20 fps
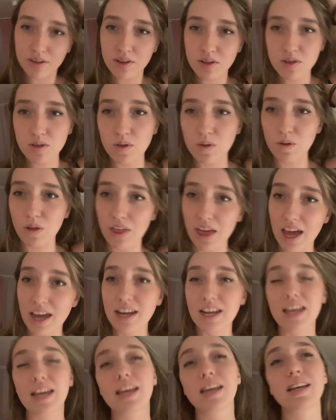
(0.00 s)
So that
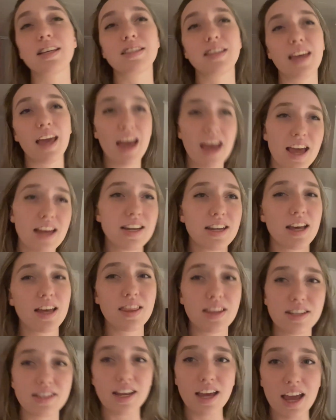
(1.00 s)
is the end
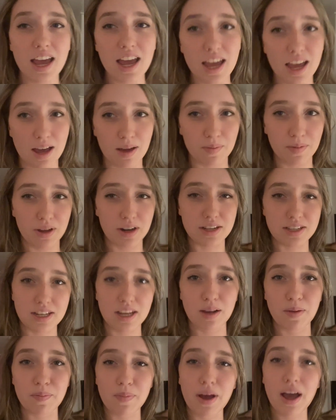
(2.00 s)
of the day. I'm going to
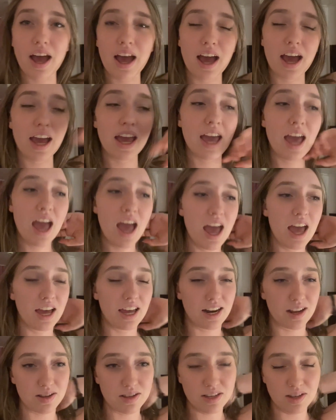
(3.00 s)
say goodbye,
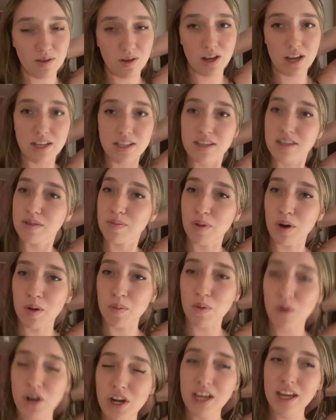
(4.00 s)
and I'll see you guys tomorrow
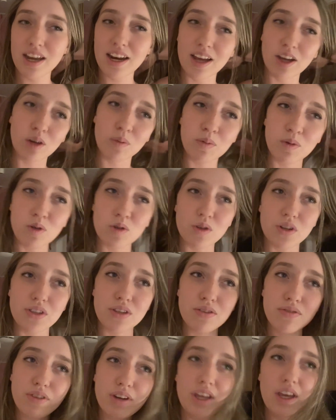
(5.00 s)
morning. I hope you enjoyed
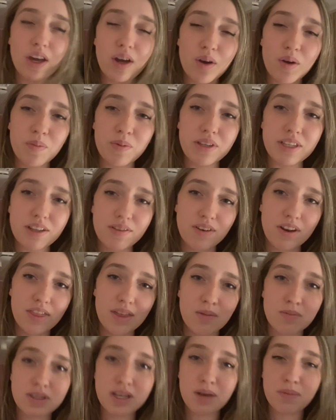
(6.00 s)
this video. Please give it a
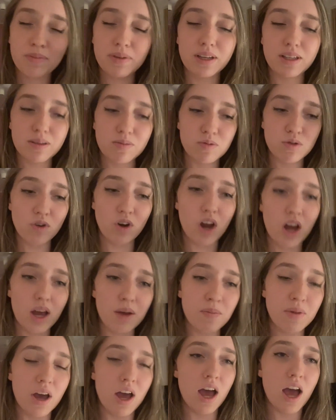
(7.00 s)
thumbs up. Please
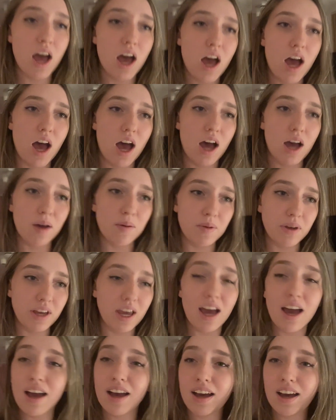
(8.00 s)
subscribe. Um,
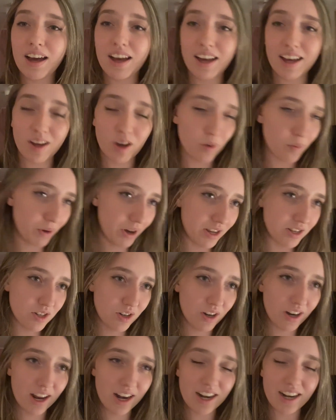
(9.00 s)
yeah, I hope I
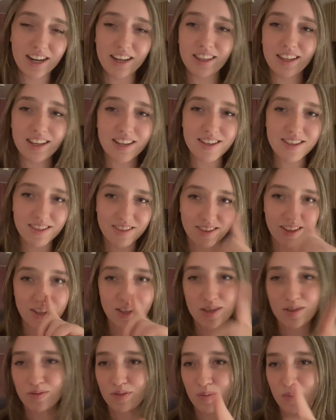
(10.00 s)
start editing these. This
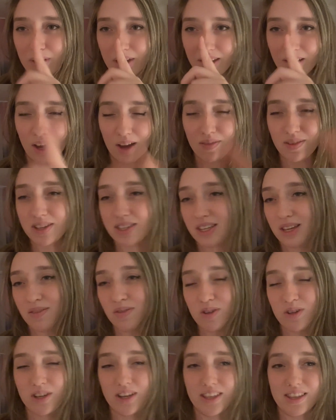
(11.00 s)
is for me. Obviously, if
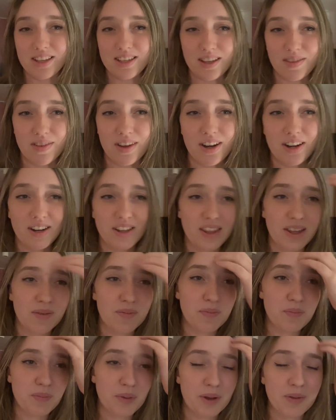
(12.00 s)
you're seeing this, I've edited
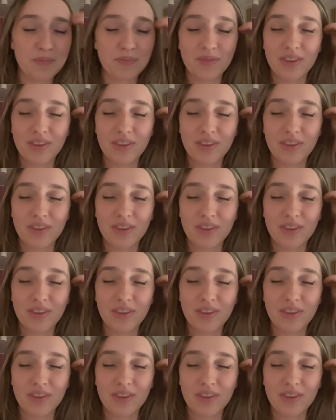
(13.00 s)
them. But,